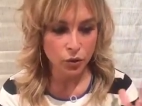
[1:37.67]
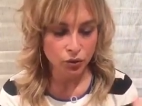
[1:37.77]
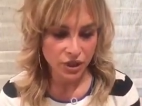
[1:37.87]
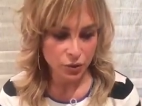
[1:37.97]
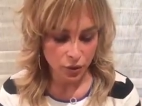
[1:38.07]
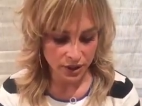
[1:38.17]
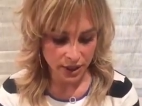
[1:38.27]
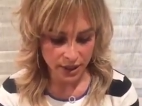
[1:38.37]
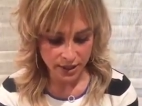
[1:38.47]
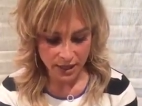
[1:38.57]

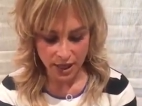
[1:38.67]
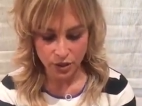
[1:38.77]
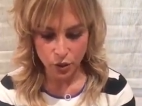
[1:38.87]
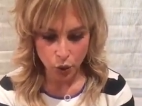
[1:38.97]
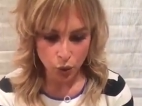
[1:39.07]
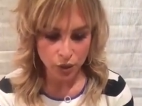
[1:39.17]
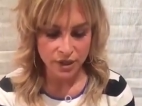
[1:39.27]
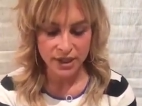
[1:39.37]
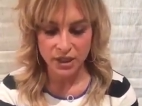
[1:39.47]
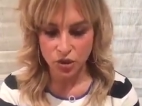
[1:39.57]
resources and tools
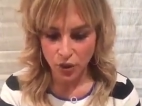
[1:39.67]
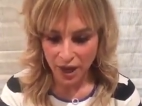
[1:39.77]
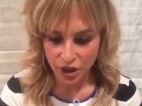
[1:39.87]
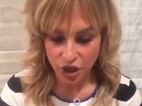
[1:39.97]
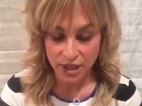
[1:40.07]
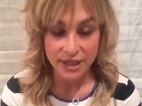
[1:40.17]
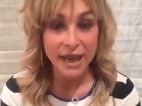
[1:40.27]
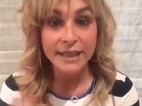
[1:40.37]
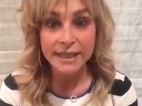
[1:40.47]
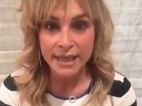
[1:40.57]
and strategies and
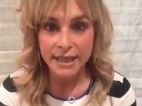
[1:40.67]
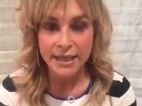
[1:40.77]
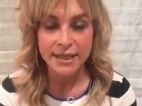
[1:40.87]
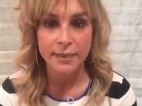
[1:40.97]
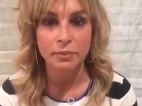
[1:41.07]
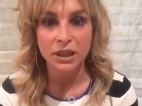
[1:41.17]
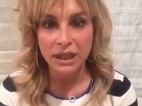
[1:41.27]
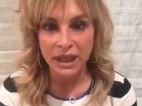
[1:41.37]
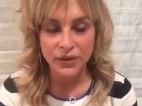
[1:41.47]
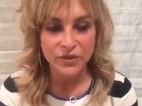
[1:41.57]
ideas and
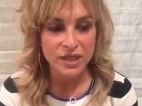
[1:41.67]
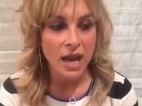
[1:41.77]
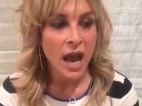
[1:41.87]
beliefs